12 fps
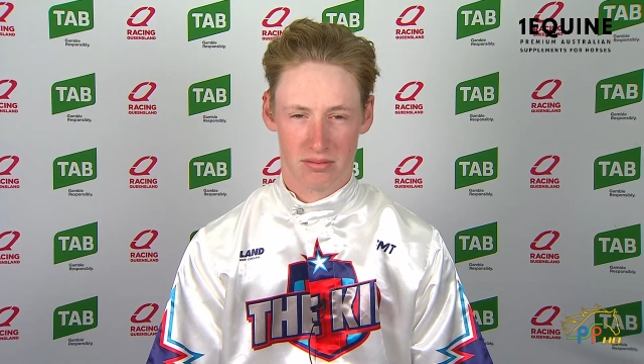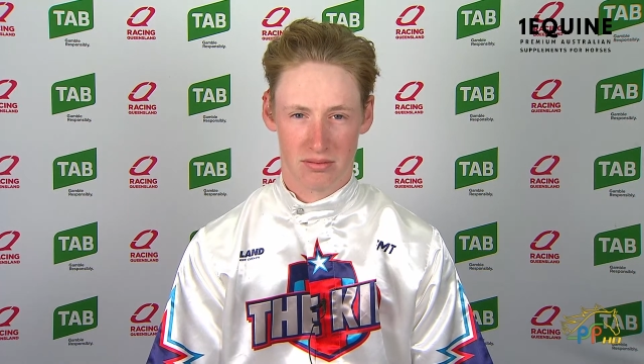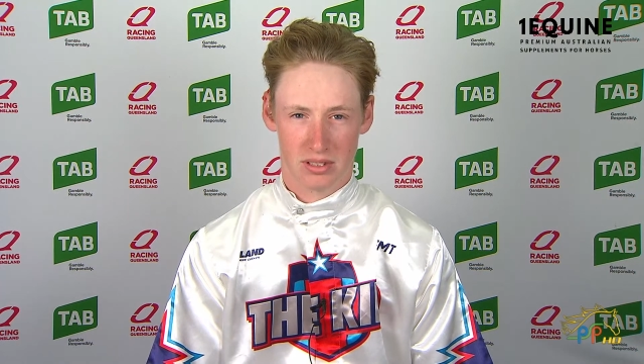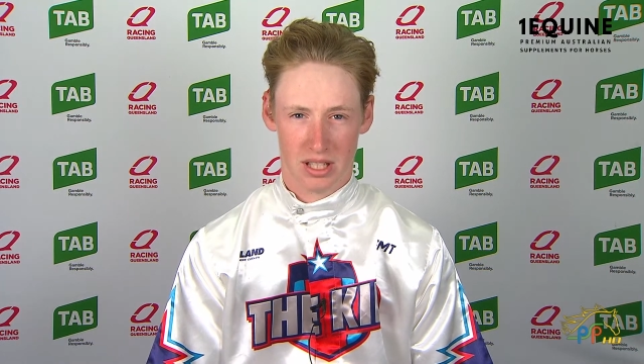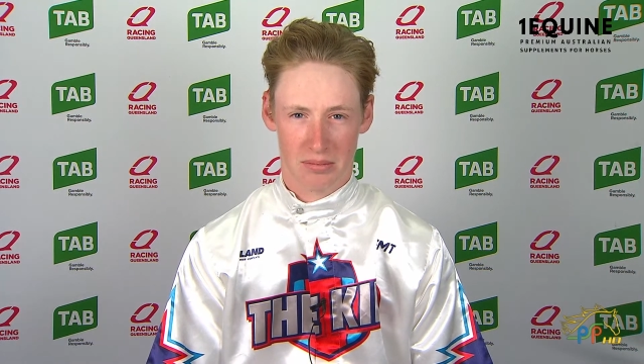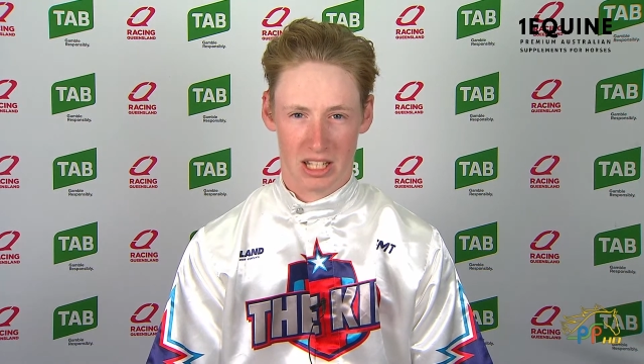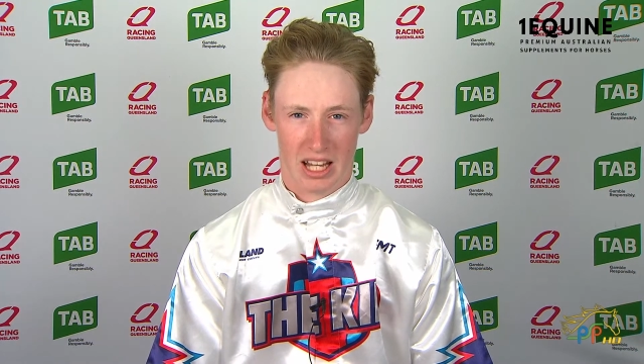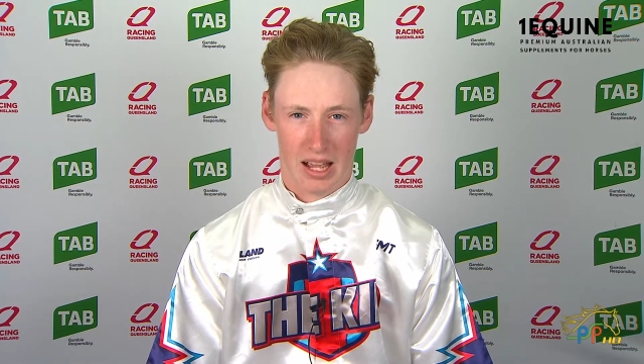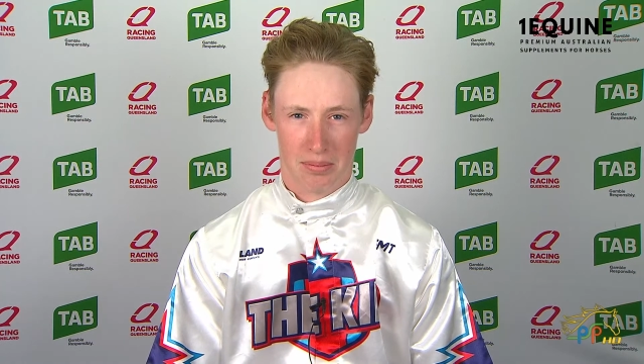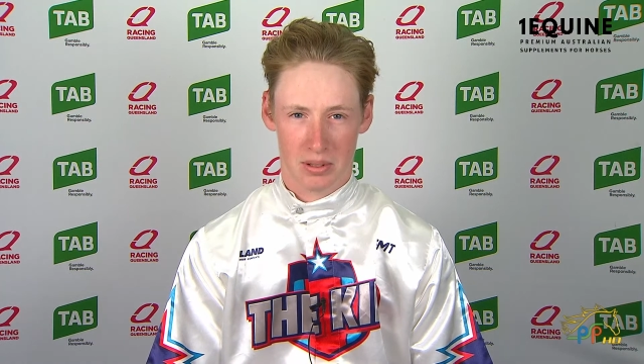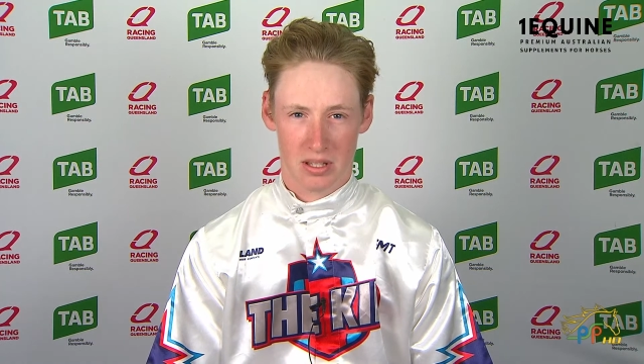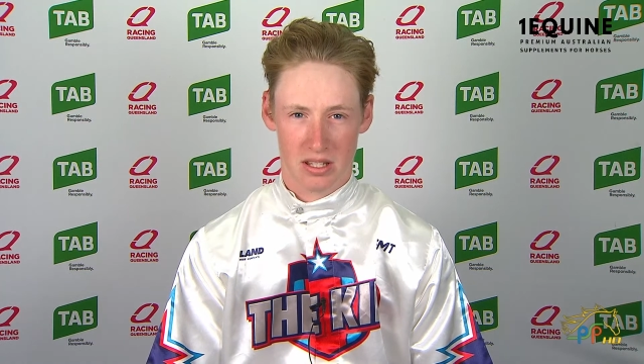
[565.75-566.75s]
something
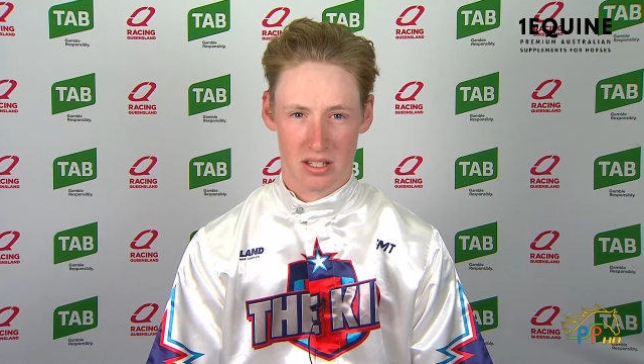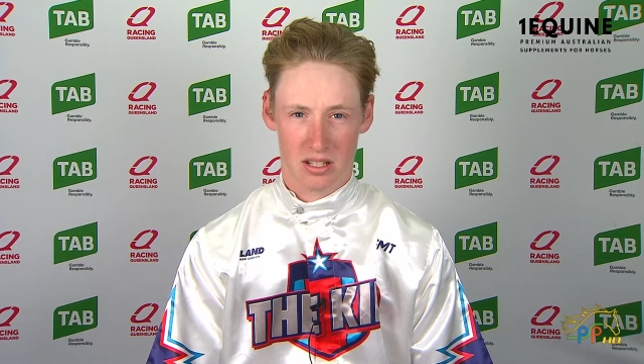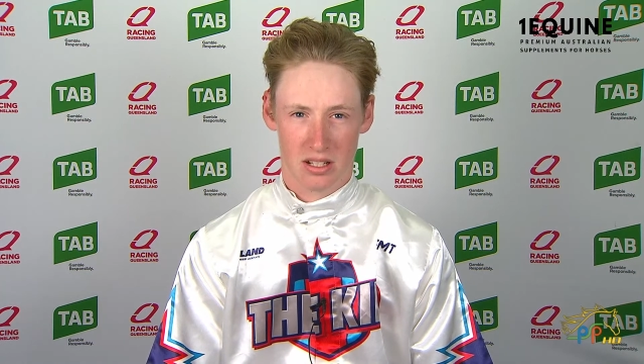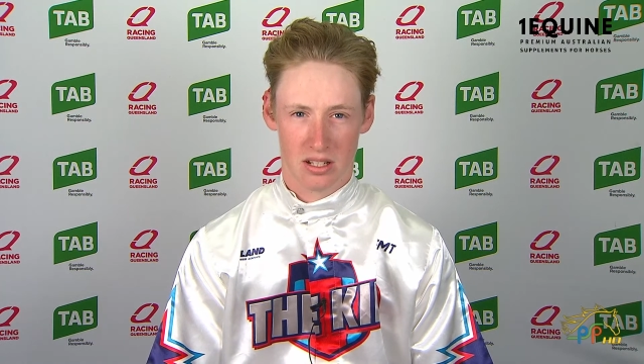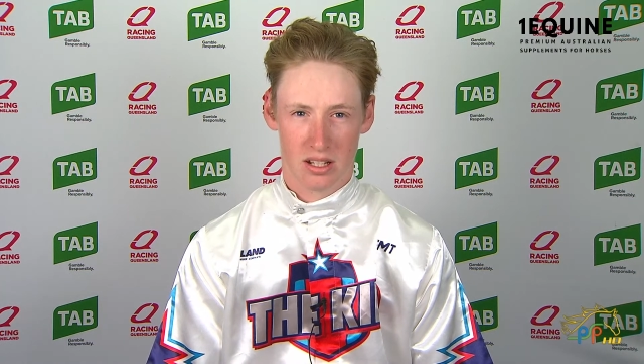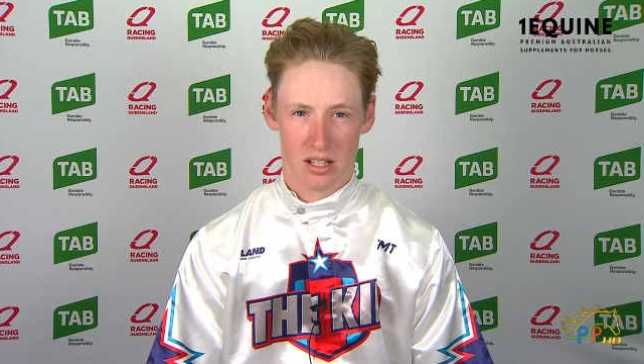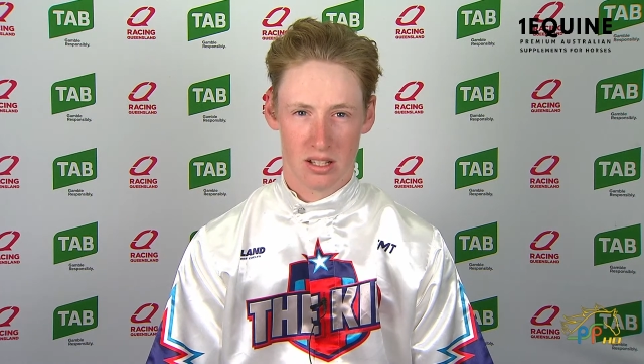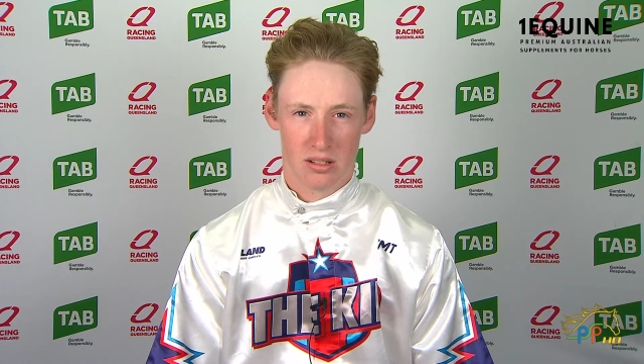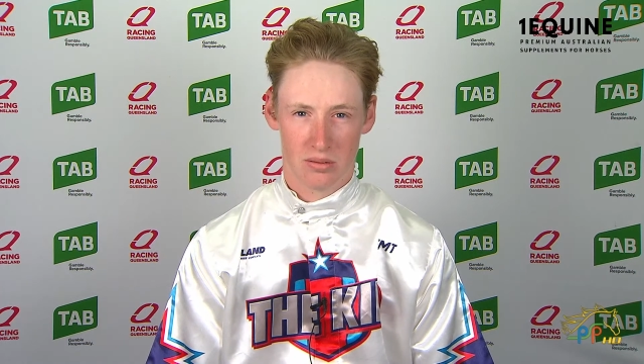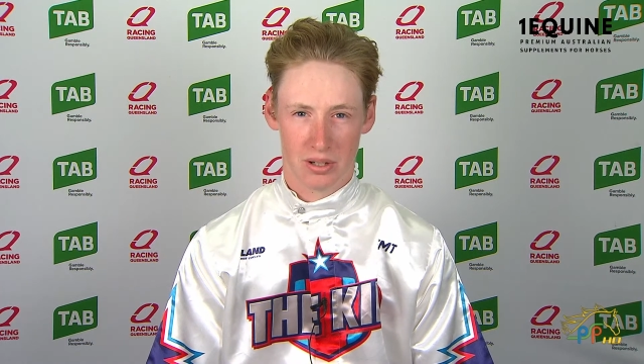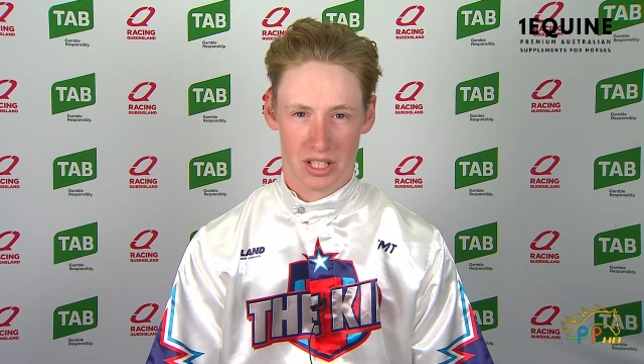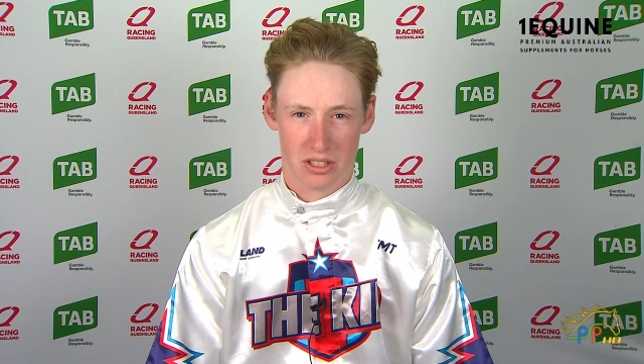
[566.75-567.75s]
happens and
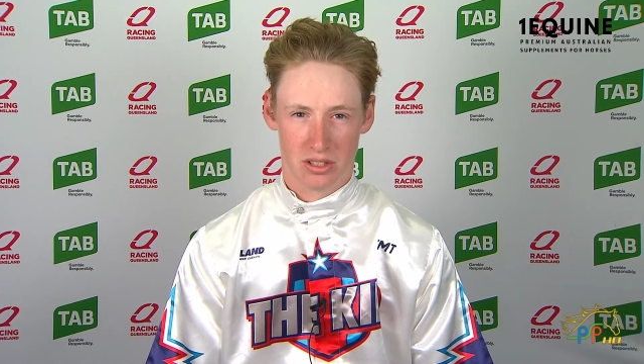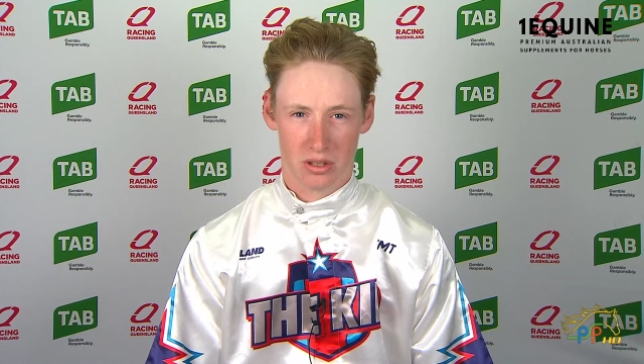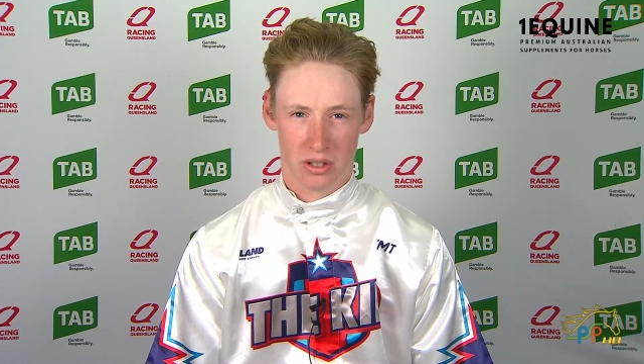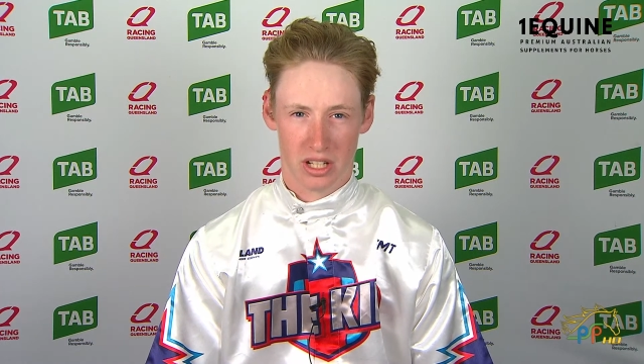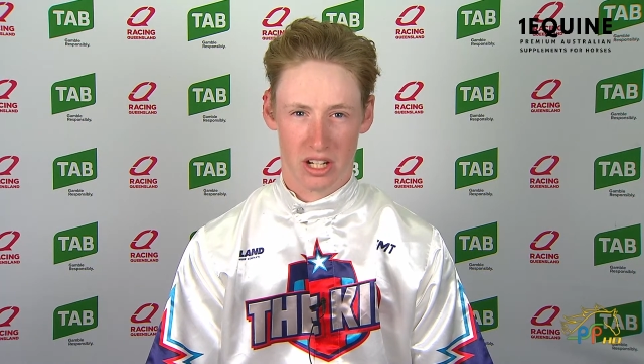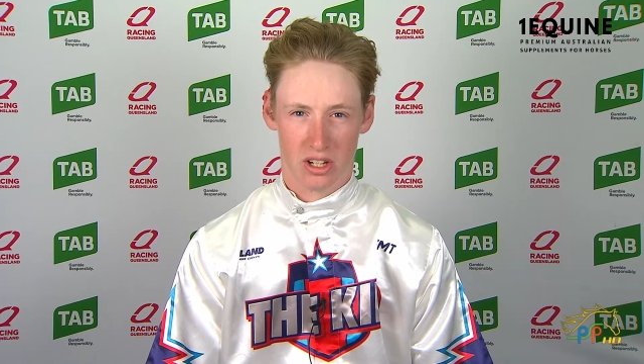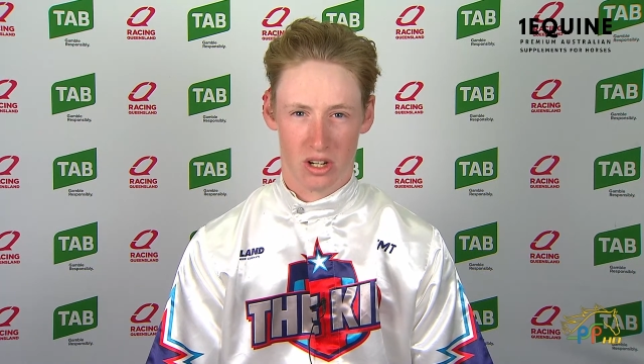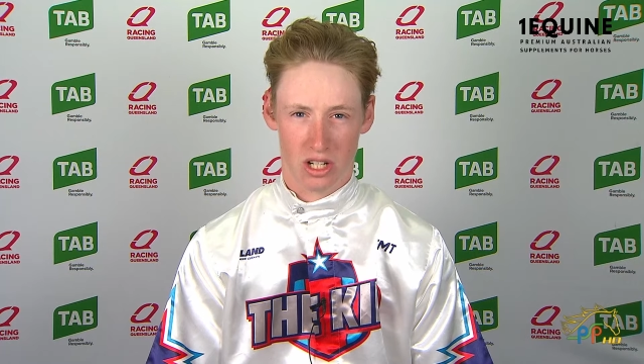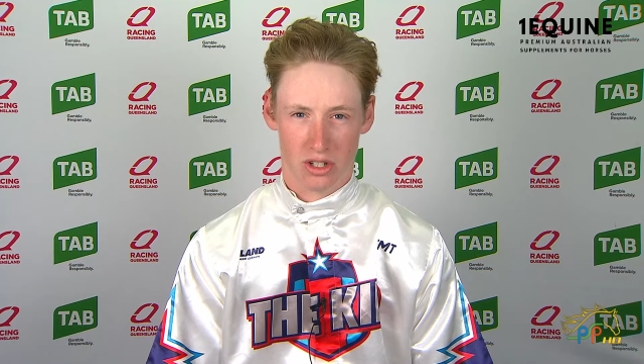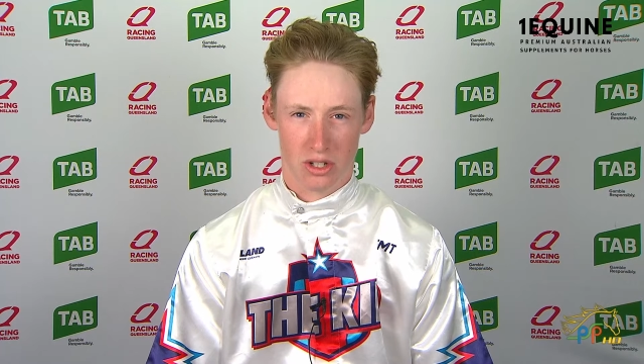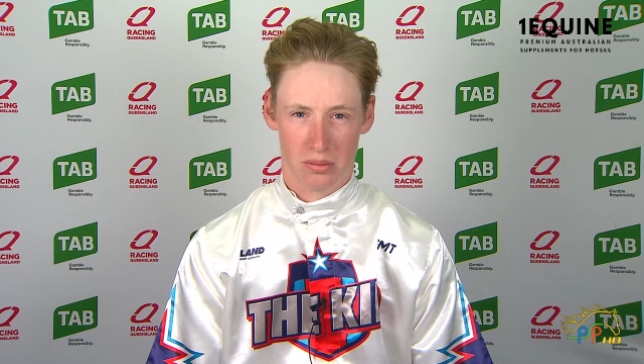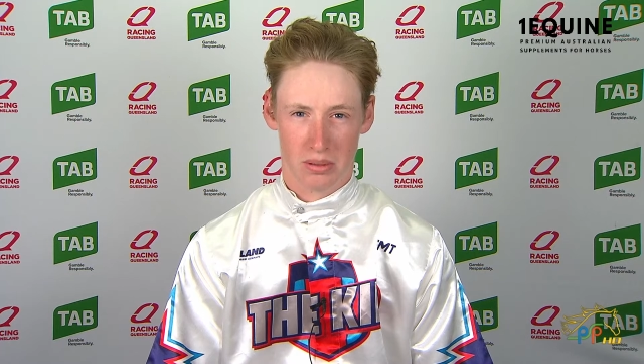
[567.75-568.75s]
we can sort of get a
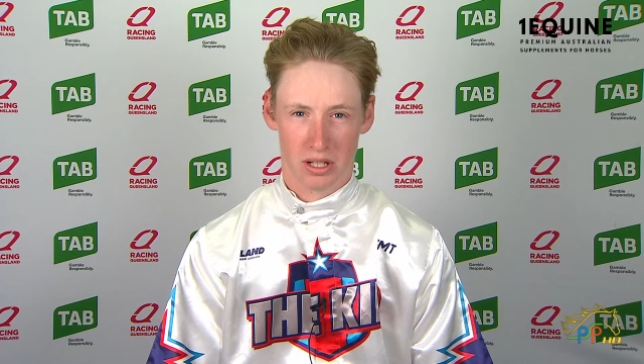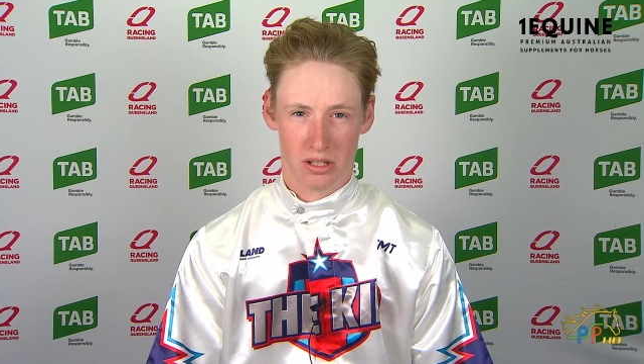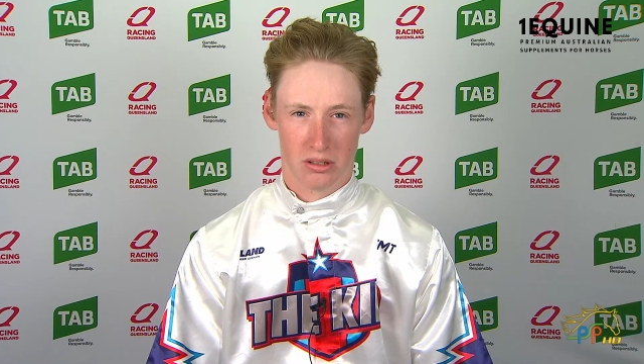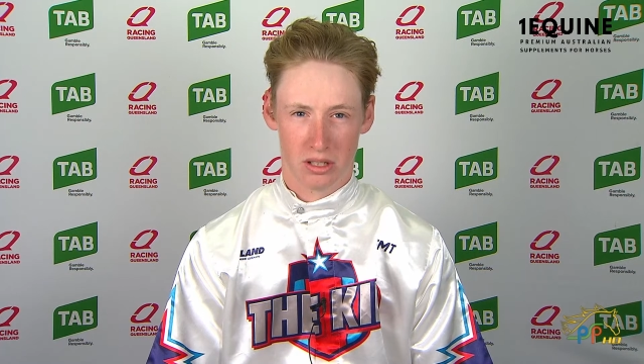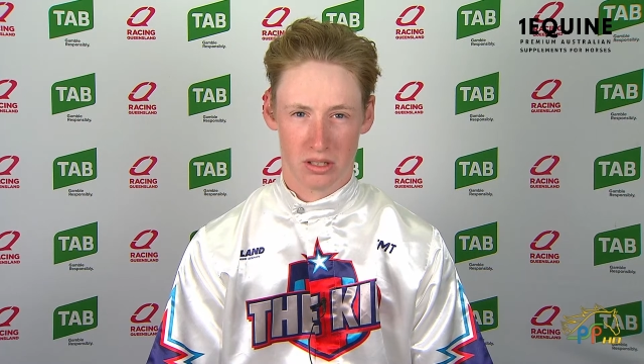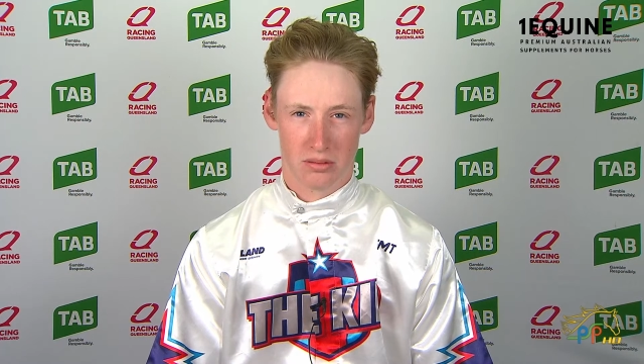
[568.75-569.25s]
nice trip into it